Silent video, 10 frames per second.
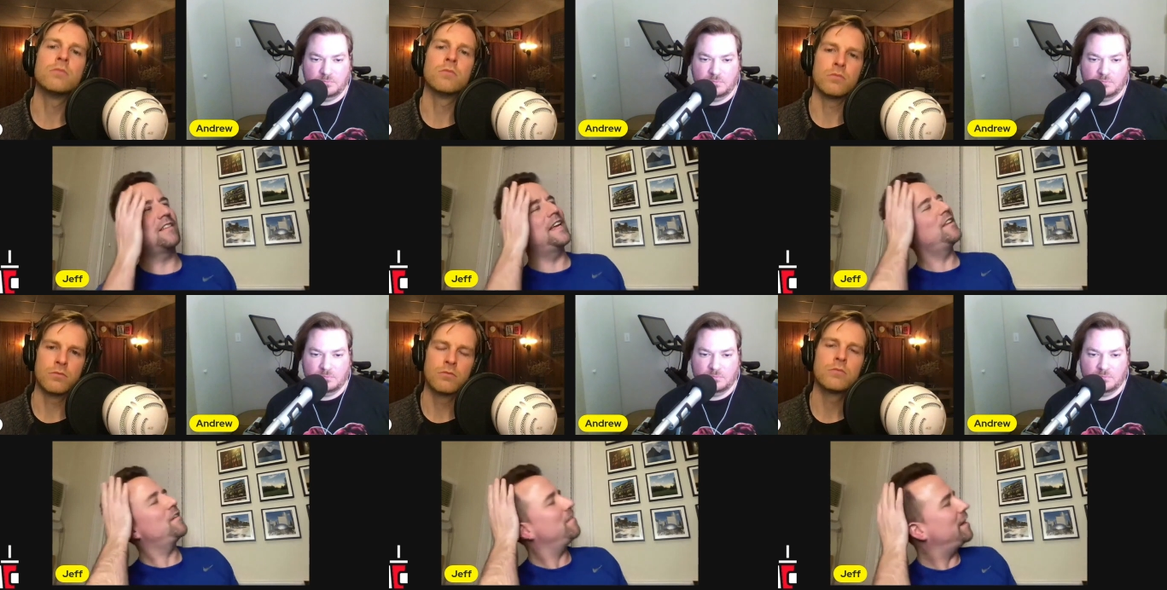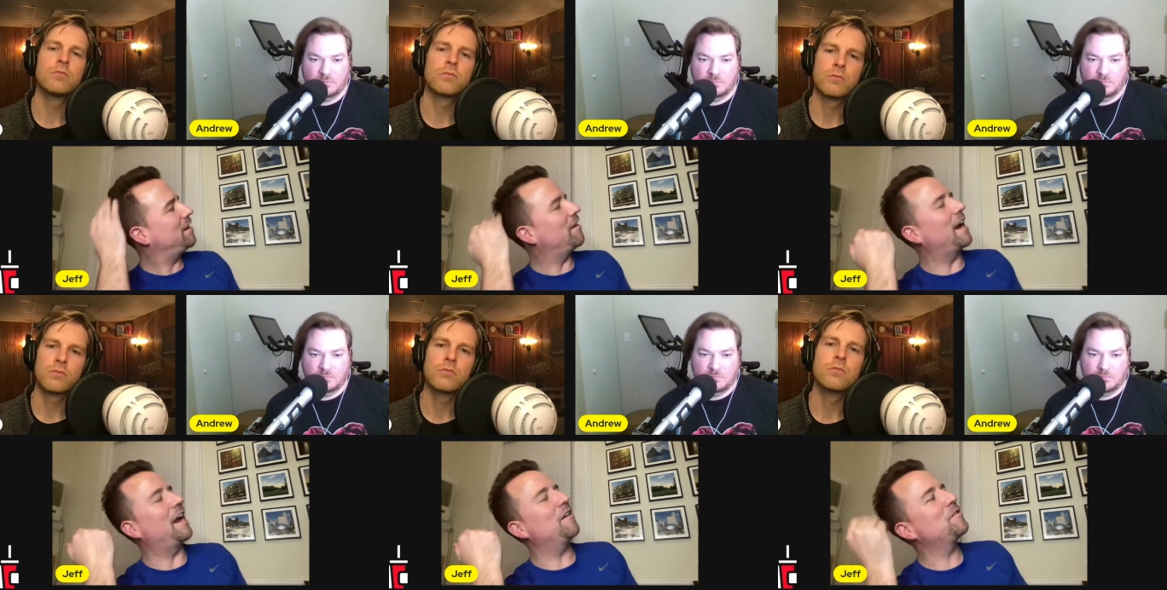Speaker 1: mm-hmm. laying there and letting her
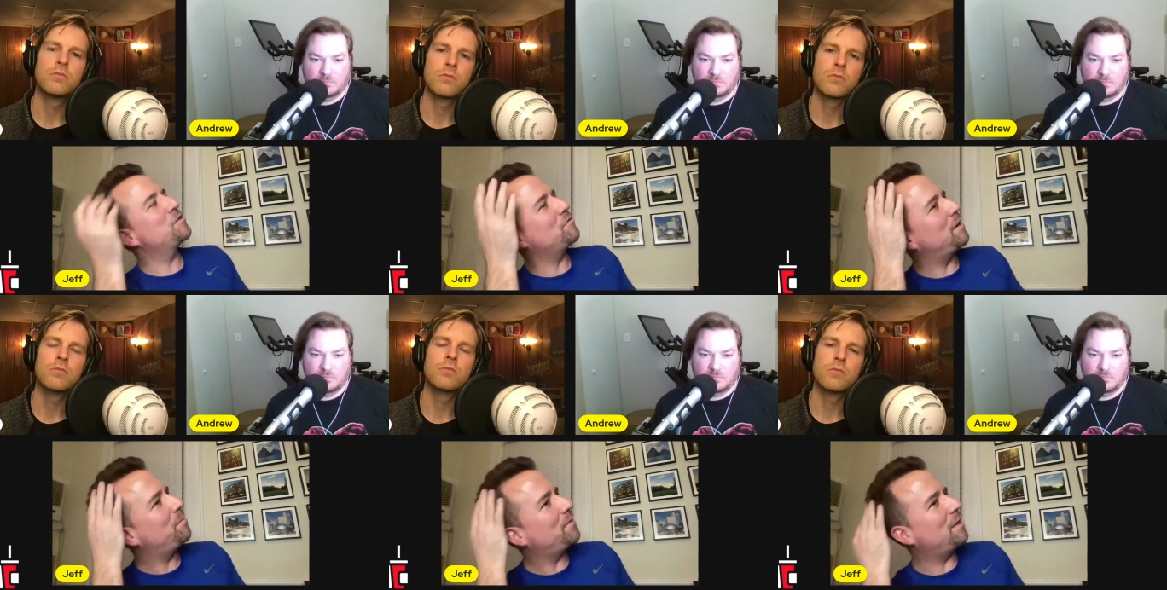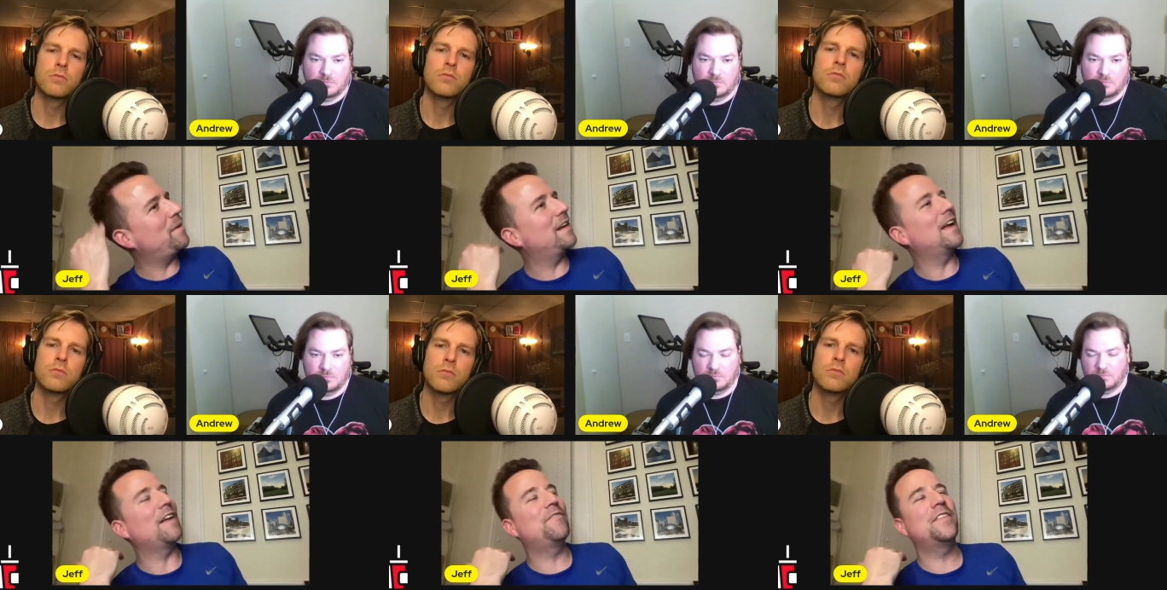hair drip. I
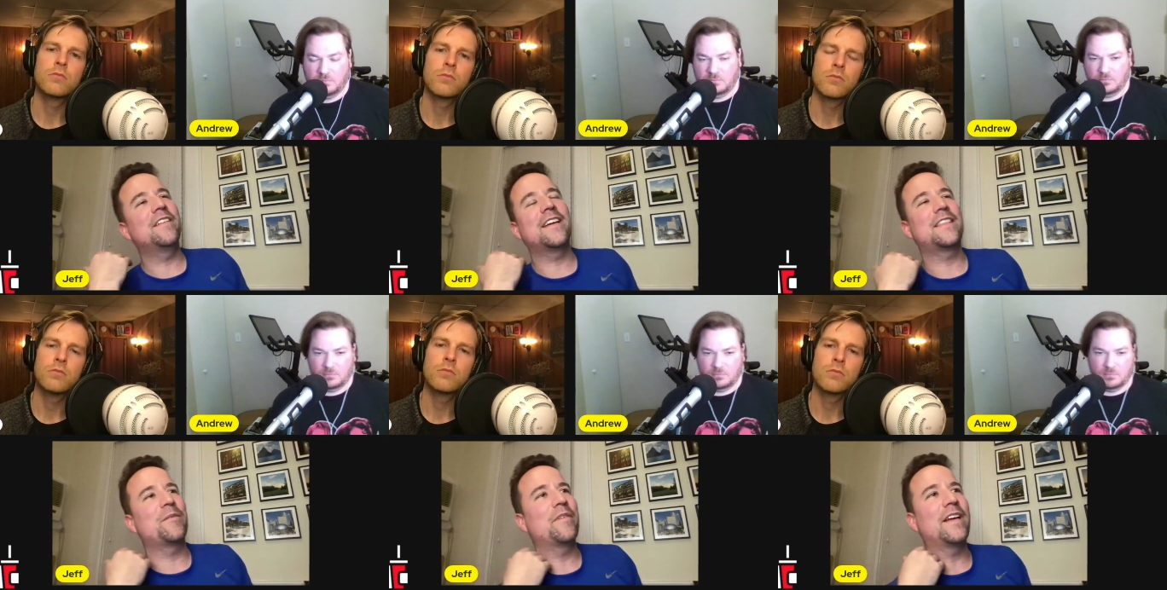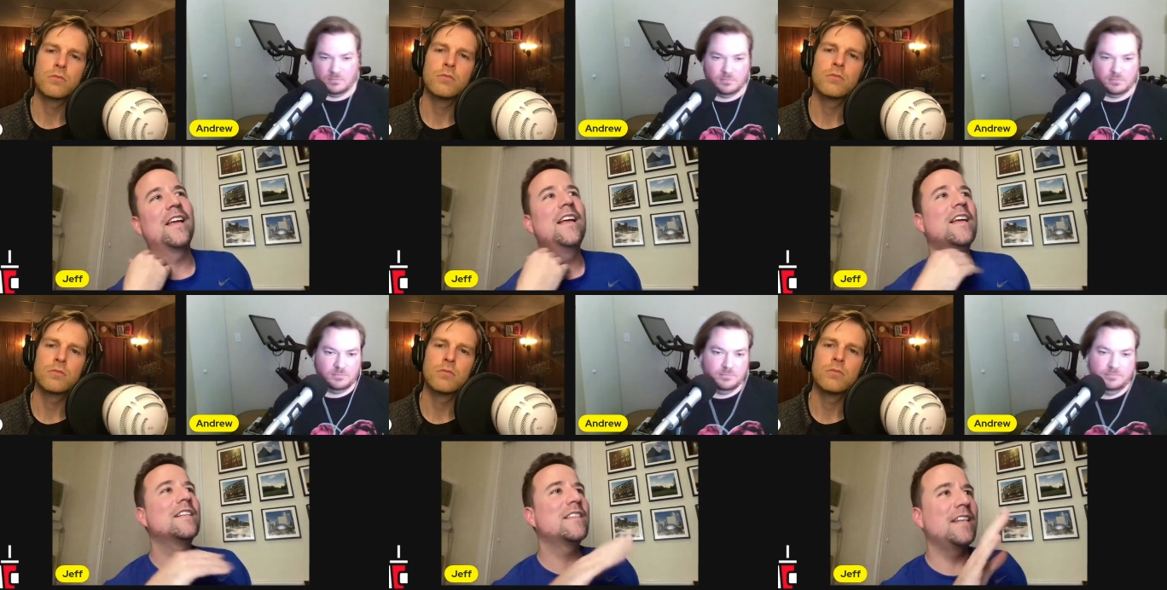mean, I feel like they were like,
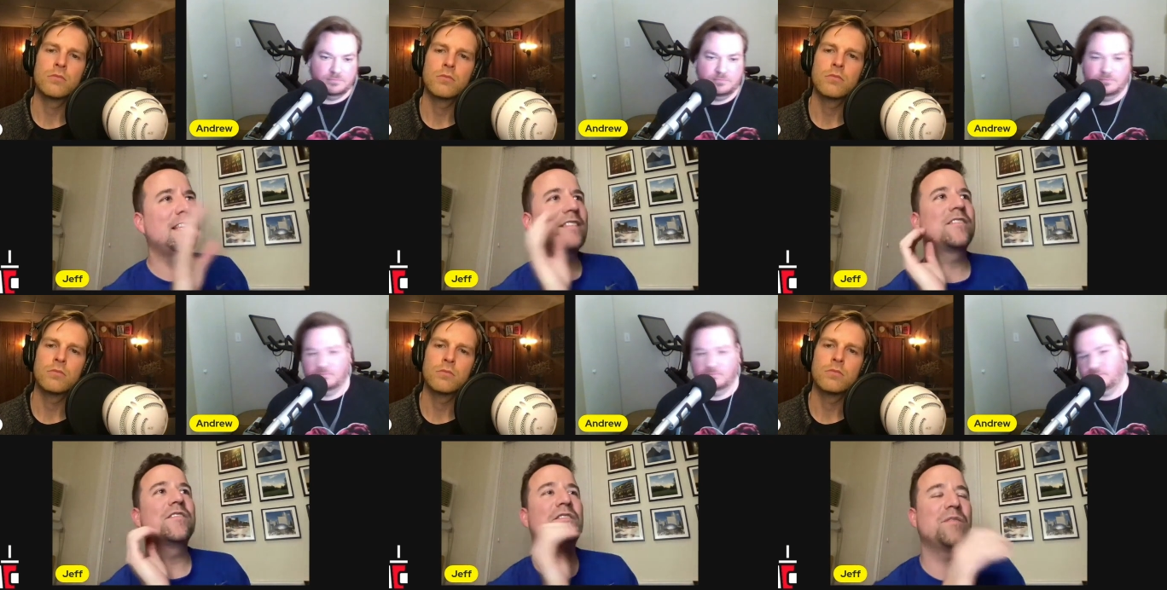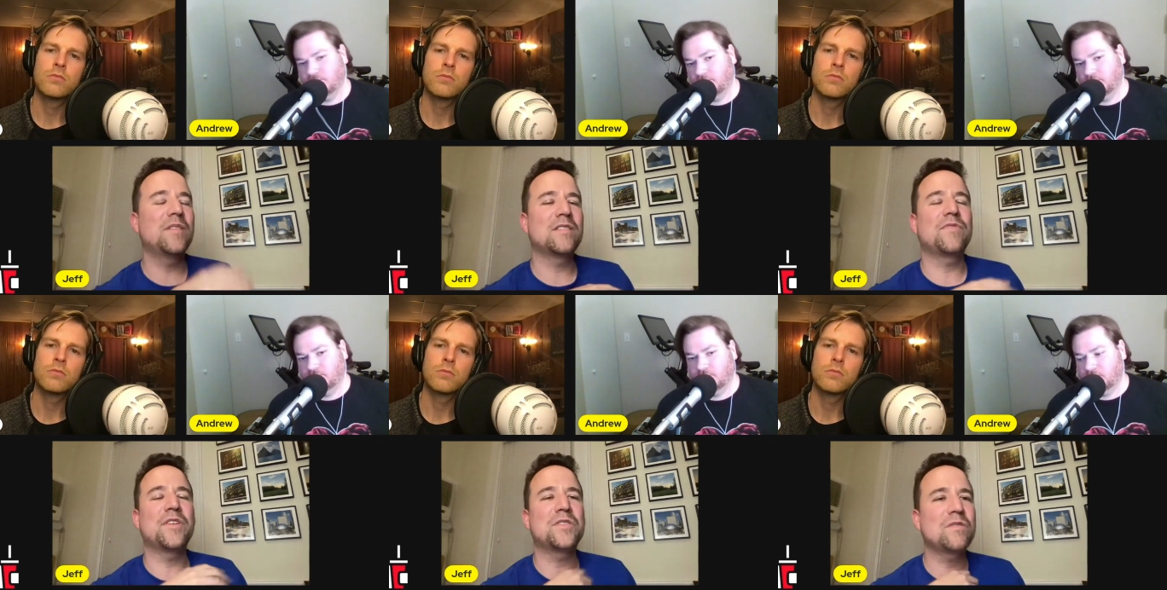Denise, do this
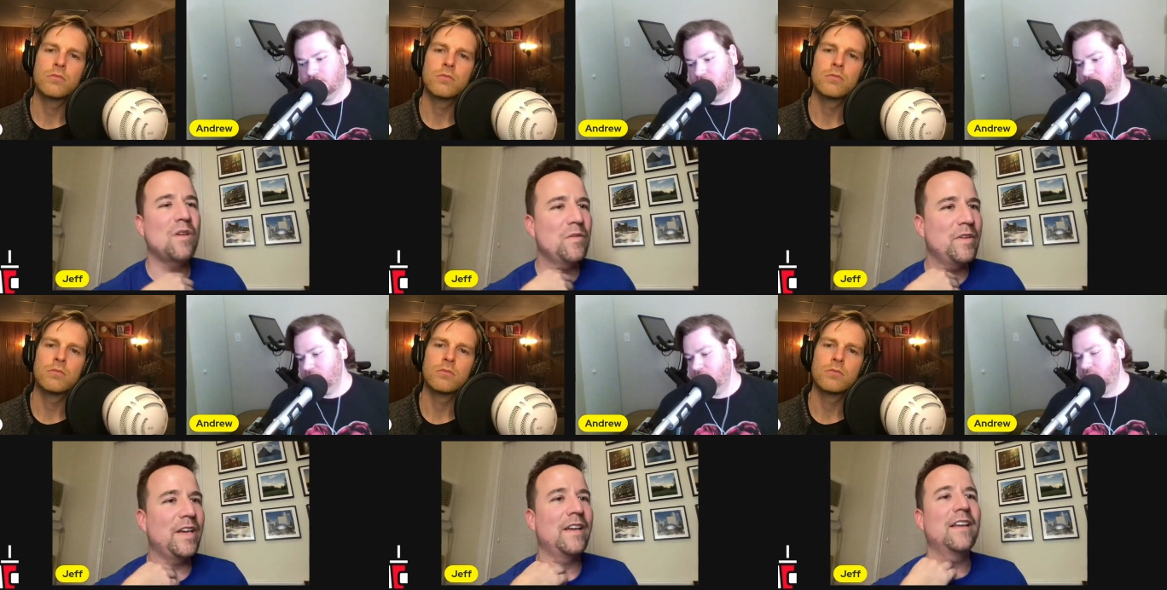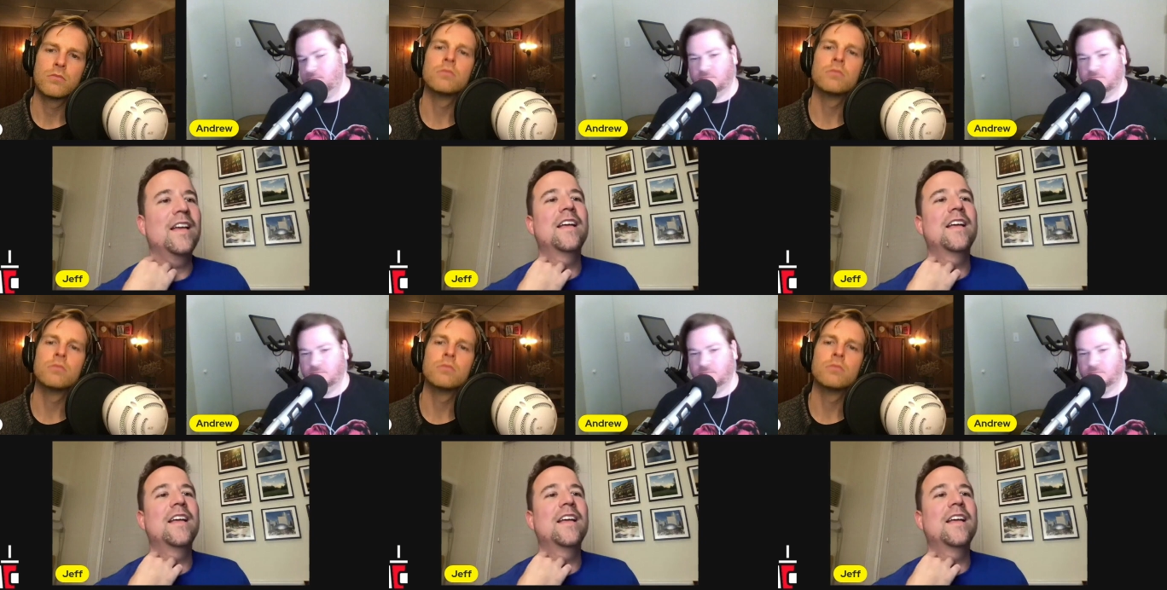very slowly.